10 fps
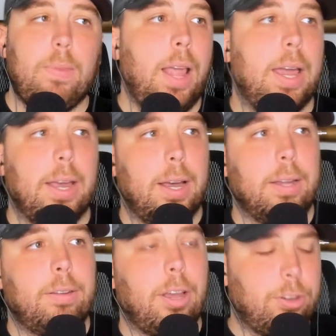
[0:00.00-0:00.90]

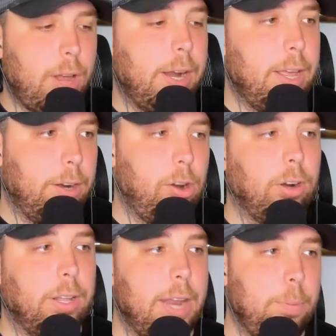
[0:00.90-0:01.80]
I touched on it in an
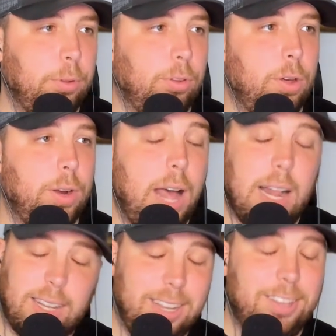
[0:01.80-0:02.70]
earlier episode.
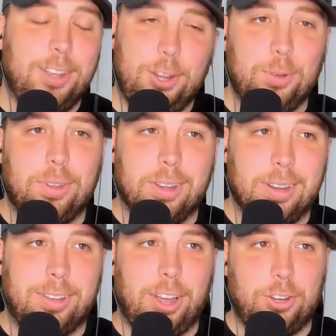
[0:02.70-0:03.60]
I'll continue
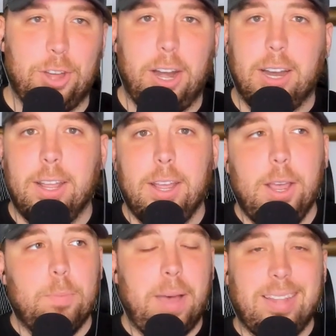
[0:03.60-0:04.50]
to touch on it.
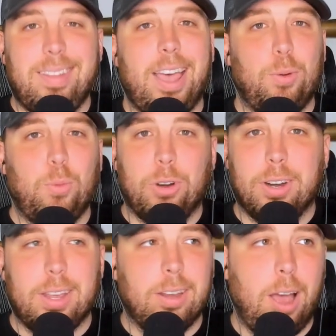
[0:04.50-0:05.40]
My
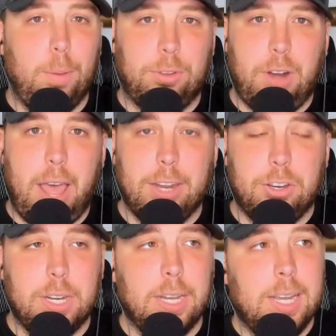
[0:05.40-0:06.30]
10-word e-com
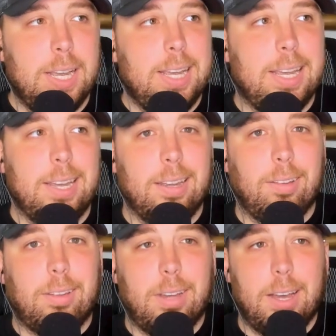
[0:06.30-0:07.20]
strategy
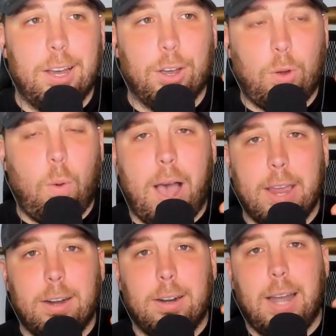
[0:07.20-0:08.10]
is
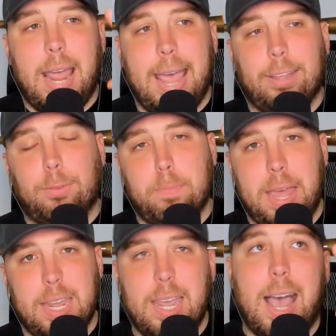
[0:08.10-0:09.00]
acquire as
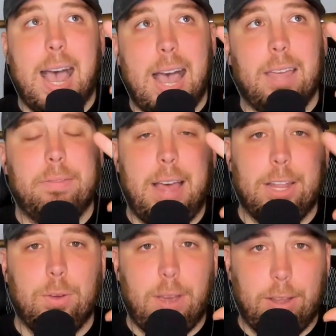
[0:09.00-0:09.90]
many high
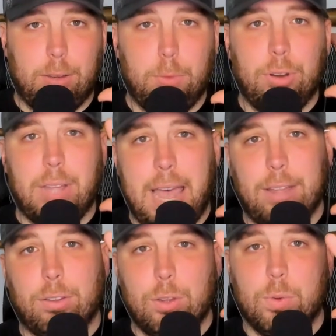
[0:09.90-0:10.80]
value customers
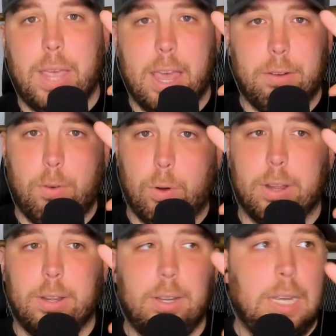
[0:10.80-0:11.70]
as you can afford.
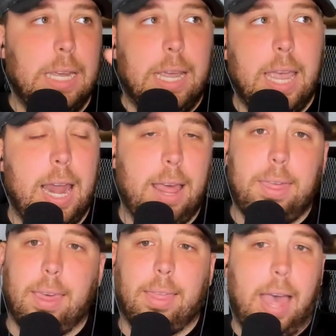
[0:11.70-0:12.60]
And I
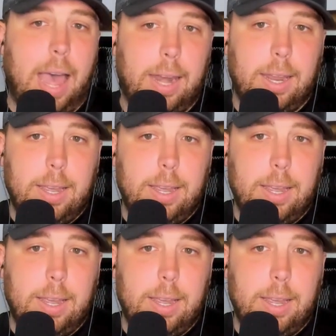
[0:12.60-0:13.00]
think that,